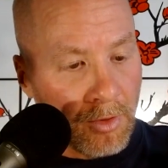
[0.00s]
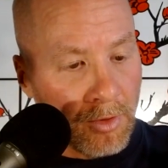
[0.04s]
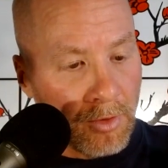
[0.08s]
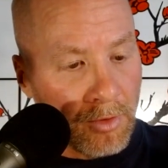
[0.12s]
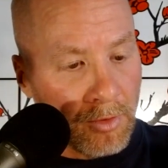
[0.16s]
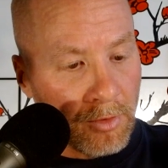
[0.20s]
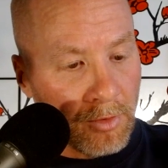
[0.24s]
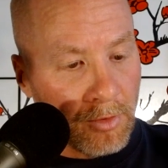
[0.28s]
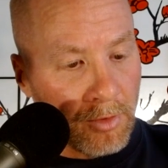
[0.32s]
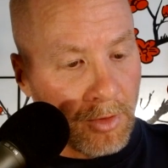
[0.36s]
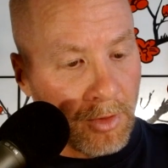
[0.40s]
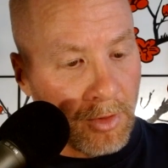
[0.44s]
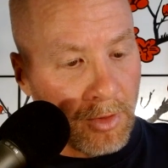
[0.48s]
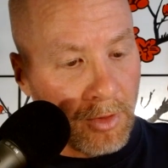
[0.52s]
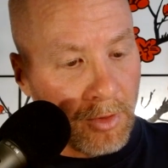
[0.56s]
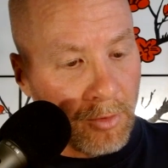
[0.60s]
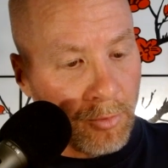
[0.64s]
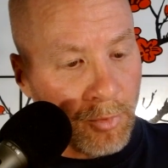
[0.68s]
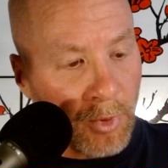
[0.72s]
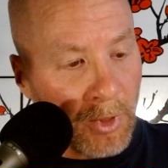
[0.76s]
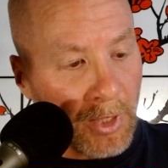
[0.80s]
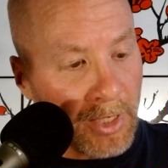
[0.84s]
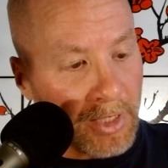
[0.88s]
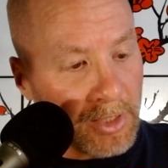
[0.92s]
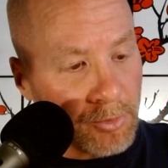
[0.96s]
the
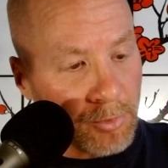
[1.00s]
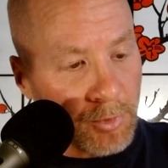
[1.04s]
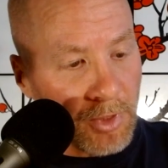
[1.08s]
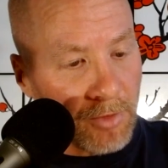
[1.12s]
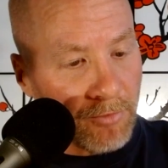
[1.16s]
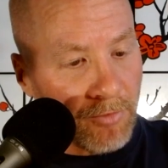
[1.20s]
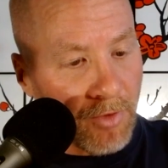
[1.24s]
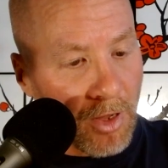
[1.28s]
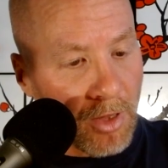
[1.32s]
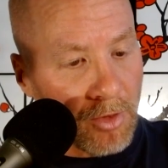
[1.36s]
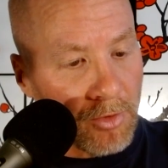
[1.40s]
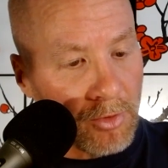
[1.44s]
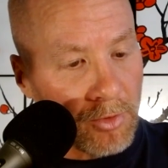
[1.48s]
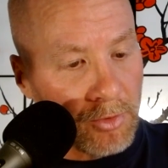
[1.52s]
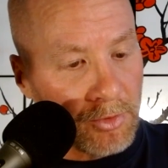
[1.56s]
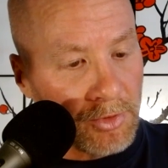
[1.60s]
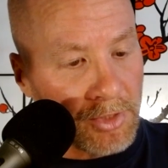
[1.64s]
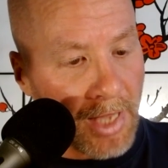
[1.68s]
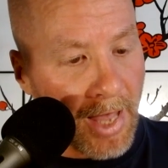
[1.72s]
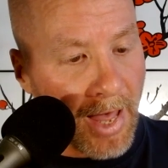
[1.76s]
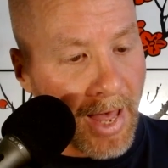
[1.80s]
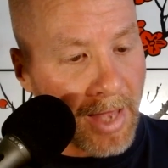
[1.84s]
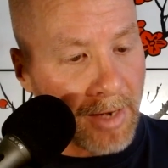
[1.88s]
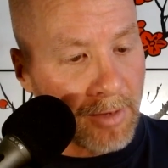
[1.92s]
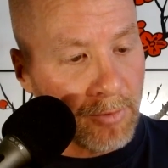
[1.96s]
placement of all those
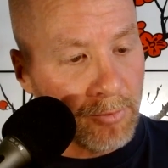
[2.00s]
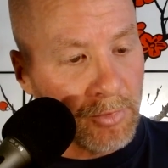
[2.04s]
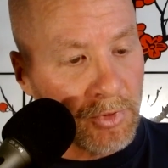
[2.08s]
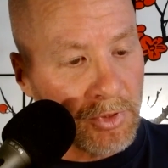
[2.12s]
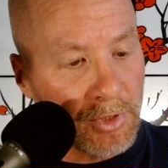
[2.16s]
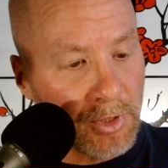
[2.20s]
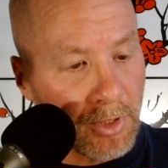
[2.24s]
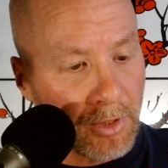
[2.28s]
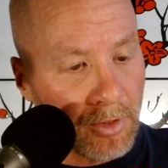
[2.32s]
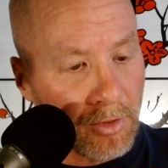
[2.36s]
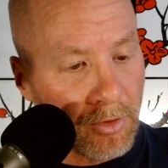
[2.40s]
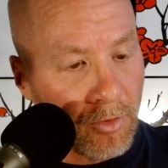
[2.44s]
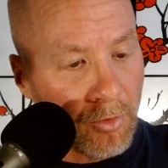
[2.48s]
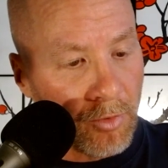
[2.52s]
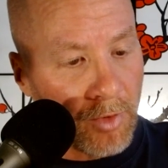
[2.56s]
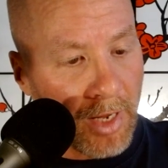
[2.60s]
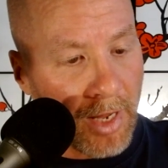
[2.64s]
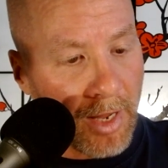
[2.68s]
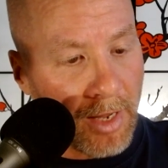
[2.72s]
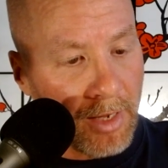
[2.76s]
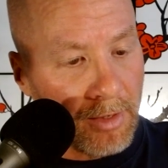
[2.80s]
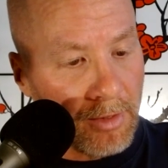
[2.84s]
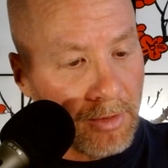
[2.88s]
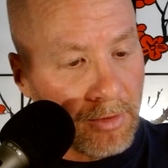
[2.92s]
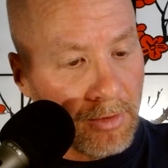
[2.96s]
atoms that
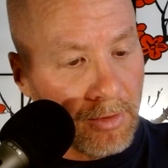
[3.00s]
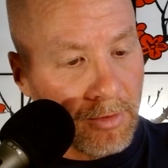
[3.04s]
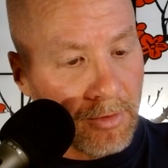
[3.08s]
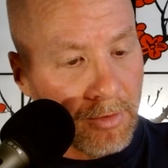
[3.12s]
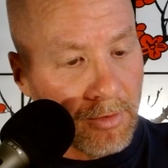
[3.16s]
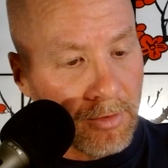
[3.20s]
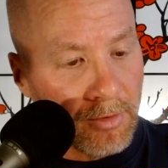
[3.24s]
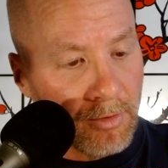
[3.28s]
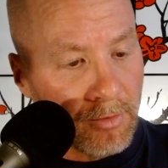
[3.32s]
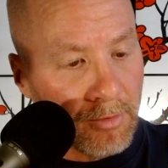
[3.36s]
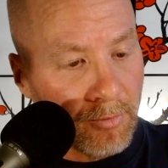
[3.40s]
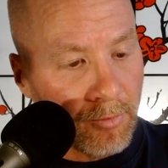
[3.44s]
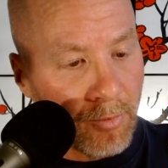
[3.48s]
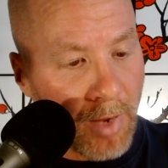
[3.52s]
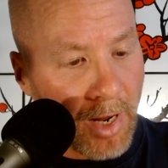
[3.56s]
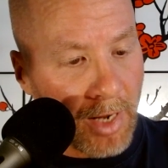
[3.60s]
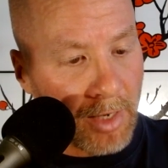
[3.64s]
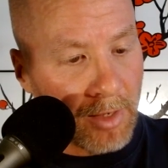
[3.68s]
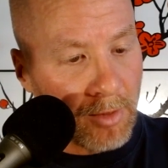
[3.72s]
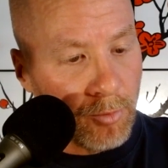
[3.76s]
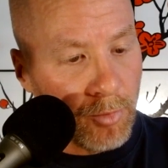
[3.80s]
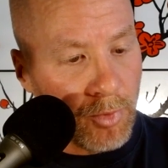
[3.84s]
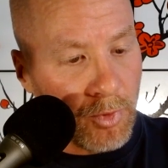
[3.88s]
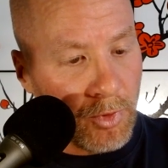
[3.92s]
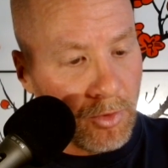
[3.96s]
create my
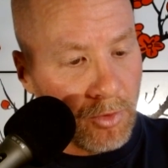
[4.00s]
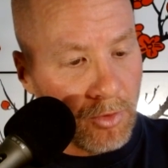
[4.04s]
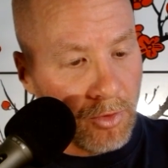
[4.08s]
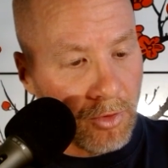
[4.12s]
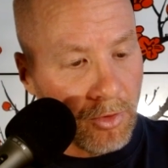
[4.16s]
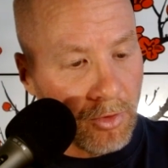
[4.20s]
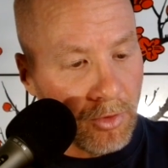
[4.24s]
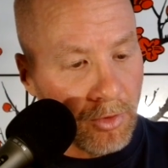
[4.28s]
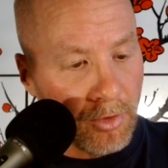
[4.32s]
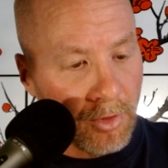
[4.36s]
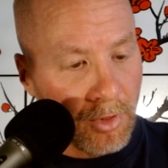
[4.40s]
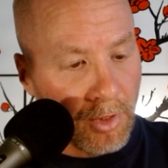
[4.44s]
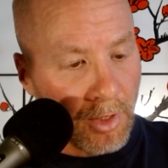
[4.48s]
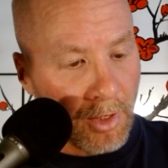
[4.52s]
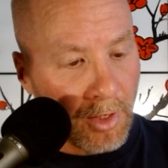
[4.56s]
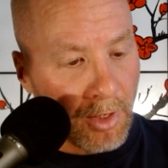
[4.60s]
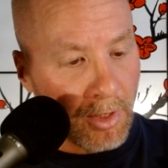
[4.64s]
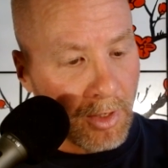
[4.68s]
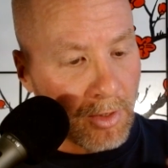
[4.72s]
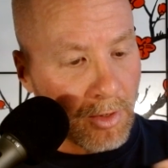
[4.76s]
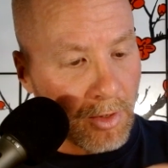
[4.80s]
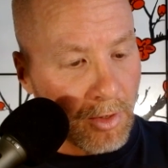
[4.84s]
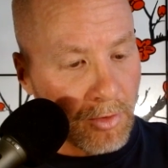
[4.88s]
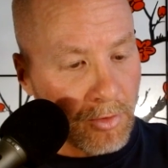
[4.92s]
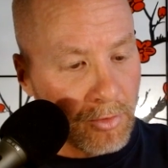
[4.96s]
computer
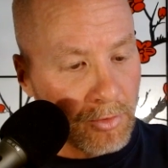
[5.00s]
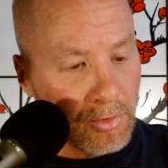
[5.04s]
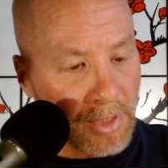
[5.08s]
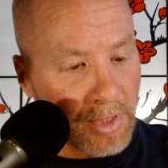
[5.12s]
and all those